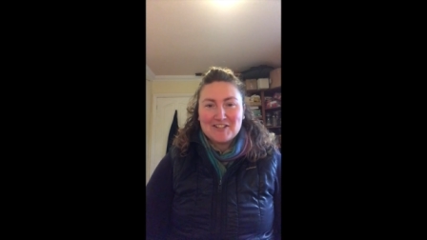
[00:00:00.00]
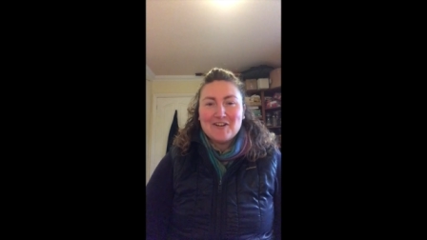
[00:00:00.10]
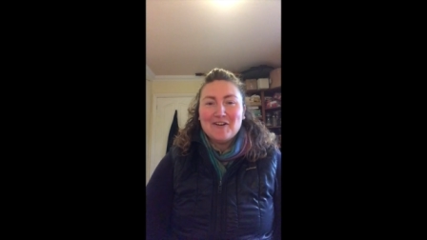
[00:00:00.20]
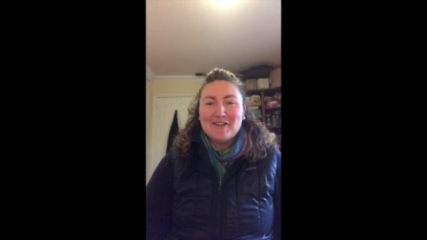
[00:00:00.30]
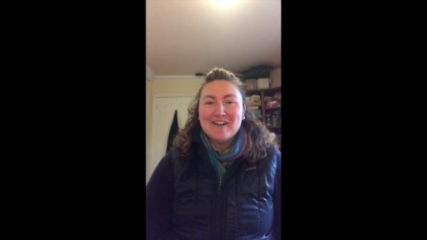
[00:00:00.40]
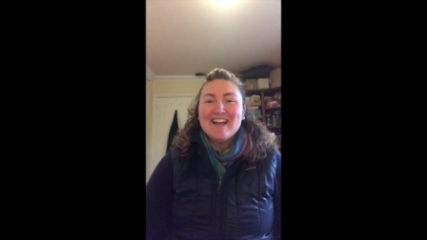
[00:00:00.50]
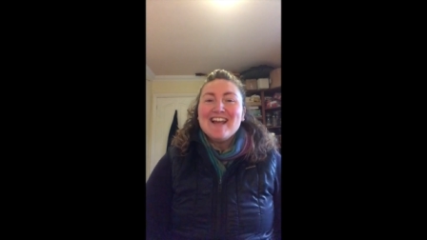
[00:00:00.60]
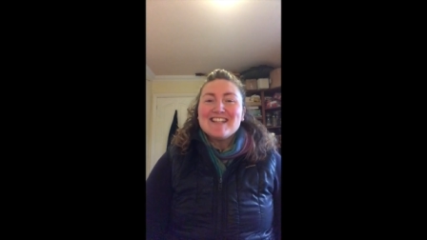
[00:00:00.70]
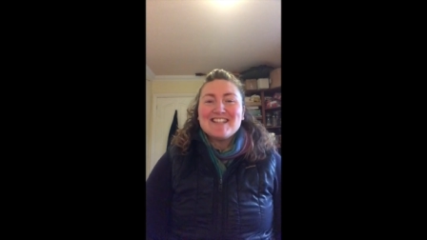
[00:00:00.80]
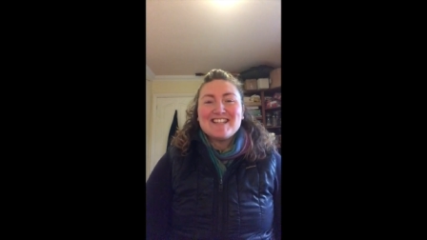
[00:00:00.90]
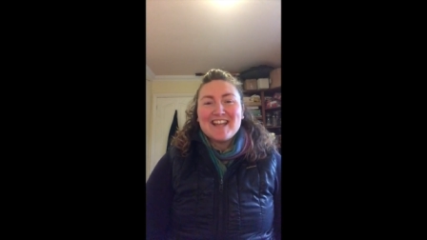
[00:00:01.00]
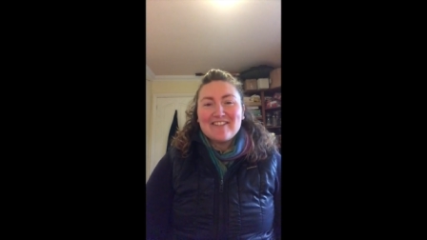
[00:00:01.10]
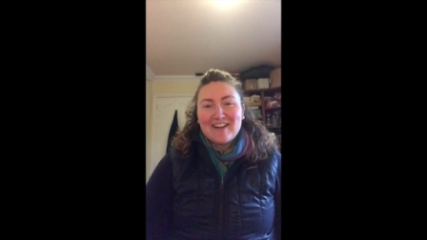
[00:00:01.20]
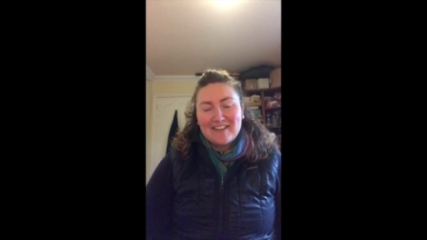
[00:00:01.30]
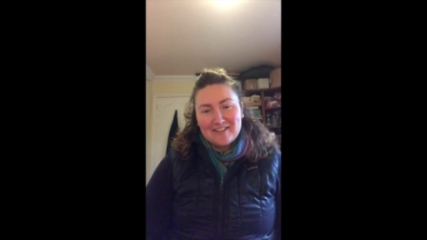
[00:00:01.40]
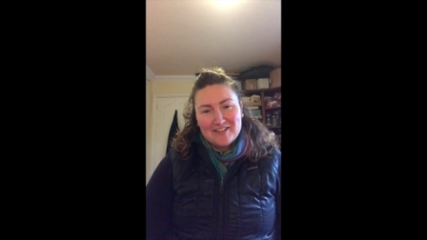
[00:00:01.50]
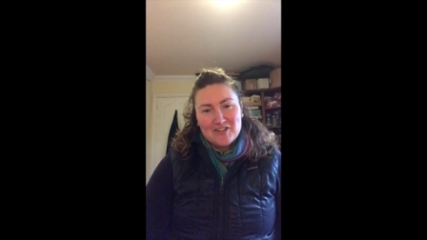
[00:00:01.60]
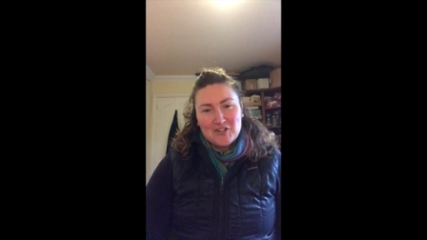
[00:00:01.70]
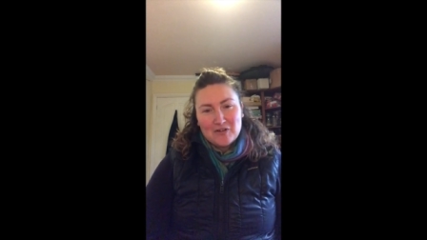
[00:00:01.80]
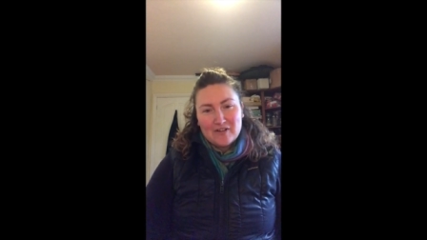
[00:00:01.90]
So today, rather
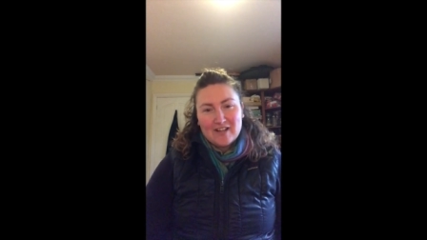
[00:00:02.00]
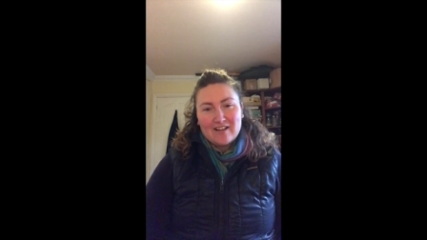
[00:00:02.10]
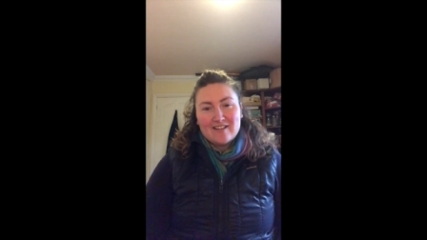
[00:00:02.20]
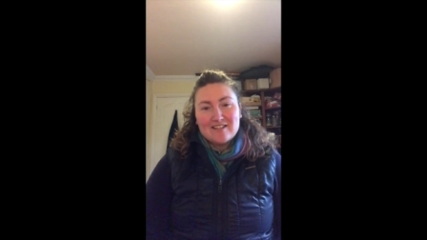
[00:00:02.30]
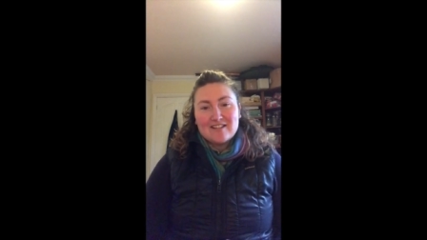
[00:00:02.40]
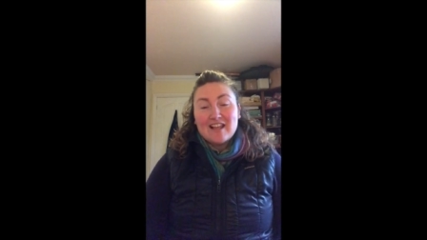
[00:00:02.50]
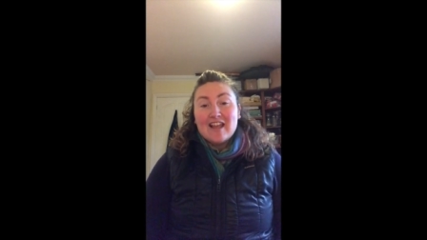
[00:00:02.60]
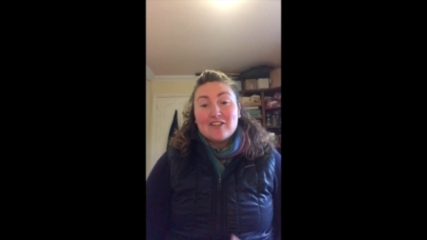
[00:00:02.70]
than showing us,